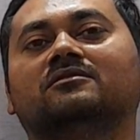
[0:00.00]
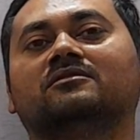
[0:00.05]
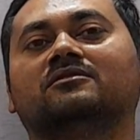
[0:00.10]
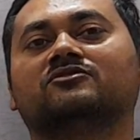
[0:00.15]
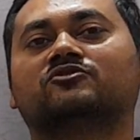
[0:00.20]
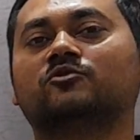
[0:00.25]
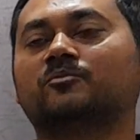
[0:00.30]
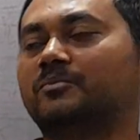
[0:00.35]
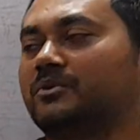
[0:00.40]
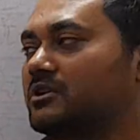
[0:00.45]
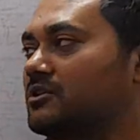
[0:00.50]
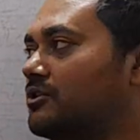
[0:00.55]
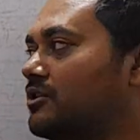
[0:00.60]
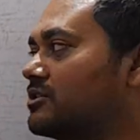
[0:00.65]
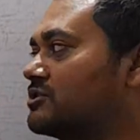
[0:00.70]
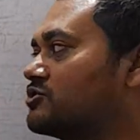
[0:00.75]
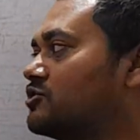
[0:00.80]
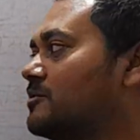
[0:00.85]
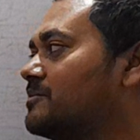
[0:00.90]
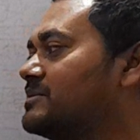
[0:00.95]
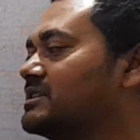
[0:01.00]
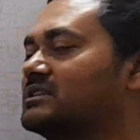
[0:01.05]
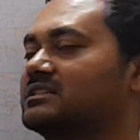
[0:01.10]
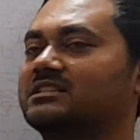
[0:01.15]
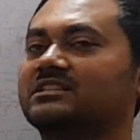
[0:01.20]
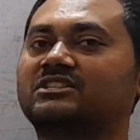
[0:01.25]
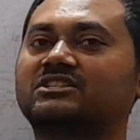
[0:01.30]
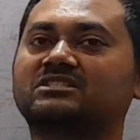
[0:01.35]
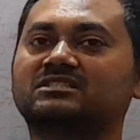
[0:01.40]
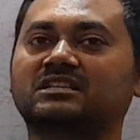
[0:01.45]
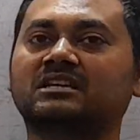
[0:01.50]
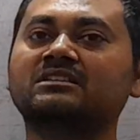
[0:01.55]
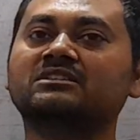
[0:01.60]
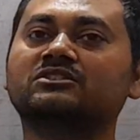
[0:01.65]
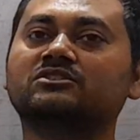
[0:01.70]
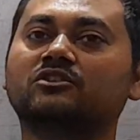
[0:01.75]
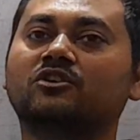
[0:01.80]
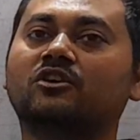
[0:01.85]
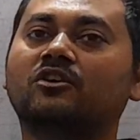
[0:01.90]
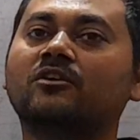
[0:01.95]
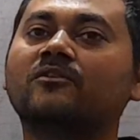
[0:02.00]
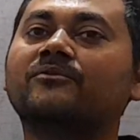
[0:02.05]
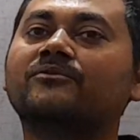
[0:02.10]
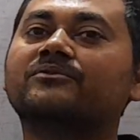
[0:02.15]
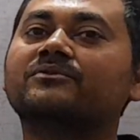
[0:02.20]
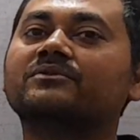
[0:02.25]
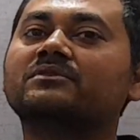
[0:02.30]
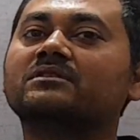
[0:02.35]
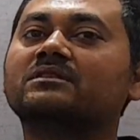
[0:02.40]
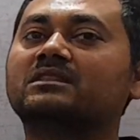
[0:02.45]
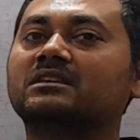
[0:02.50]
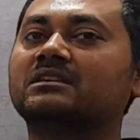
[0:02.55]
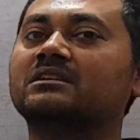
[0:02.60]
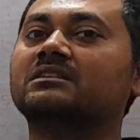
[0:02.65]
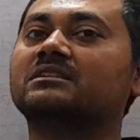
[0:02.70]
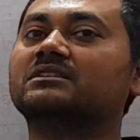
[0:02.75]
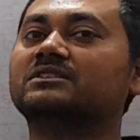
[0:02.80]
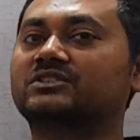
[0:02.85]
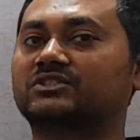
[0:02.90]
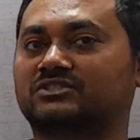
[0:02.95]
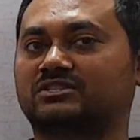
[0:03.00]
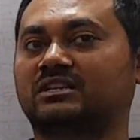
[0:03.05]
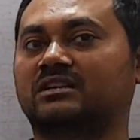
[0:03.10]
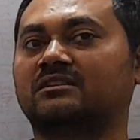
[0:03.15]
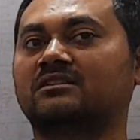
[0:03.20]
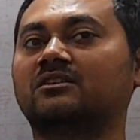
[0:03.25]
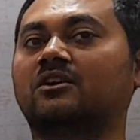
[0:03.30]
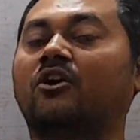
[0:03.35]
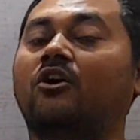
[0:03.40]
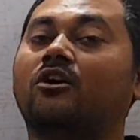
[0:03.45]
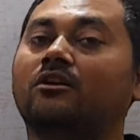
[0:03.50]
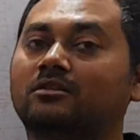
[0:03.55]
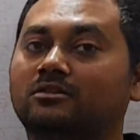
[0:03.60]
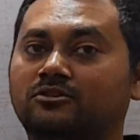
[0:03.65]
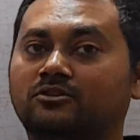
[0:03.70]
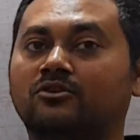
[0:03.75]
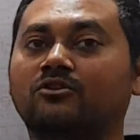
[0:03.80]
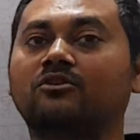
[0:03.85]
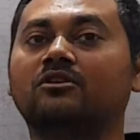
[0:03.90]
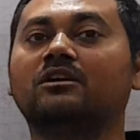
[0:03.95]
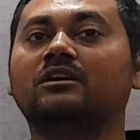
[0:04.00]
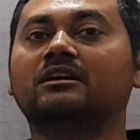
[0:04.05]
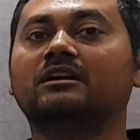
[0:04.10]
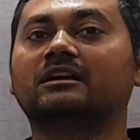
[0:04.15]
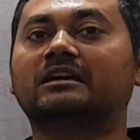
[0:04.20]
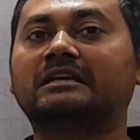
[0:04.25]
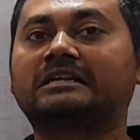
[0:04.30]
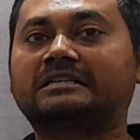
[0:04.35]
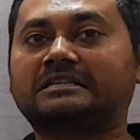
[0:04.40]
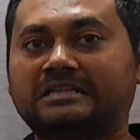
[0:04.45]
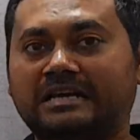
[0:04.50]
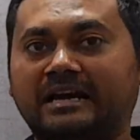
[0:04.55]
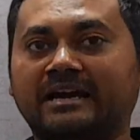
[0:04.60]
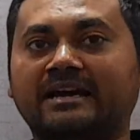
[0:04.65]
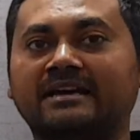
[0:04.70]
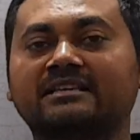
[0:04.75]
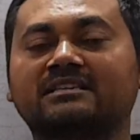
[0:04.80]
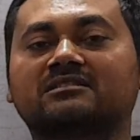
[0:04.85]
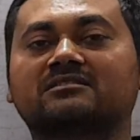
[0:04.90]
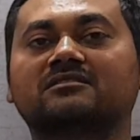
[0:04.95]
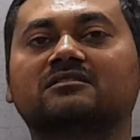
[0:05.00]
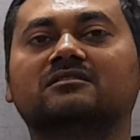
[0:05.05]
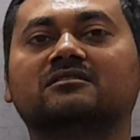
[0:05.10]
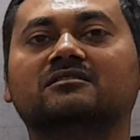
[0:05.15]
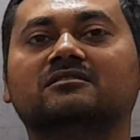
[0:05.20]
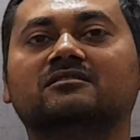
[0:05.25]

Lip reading: So because of the distance of the sun, although it has